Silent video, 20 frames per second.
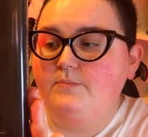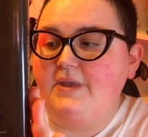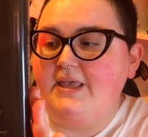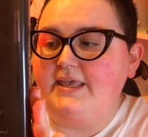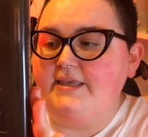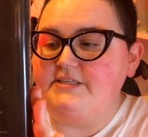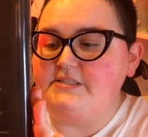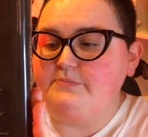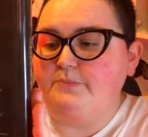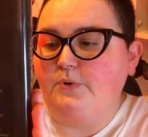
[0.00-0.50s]

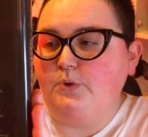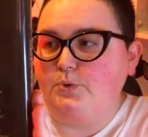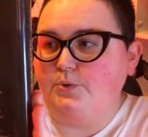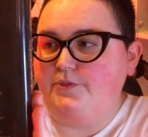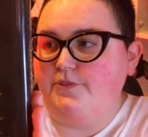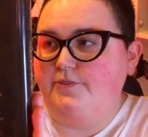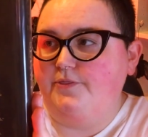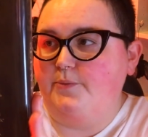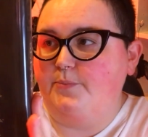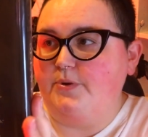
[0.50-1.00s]
is both
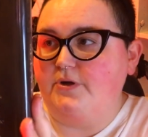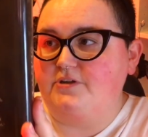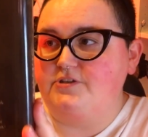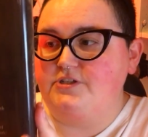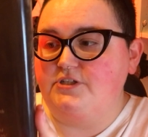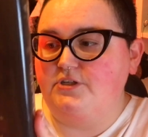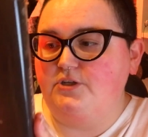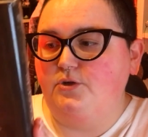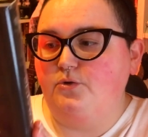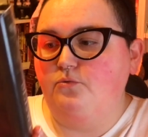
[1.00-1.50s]
the
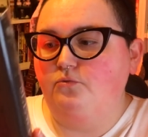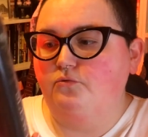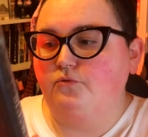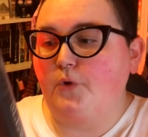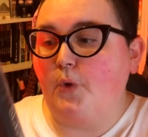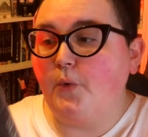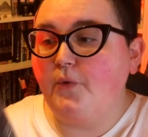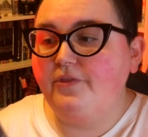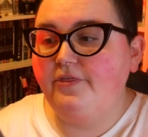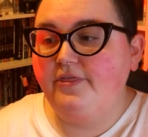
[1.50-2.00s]
person who
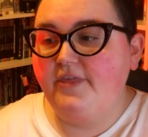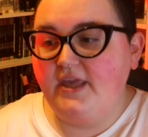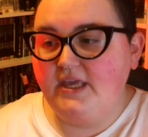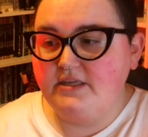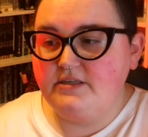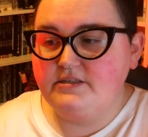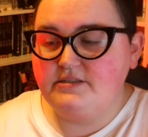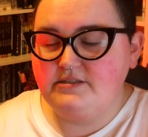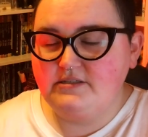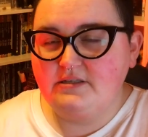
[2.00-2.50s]
wrote
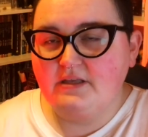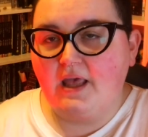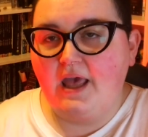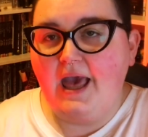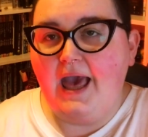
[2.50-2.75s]
this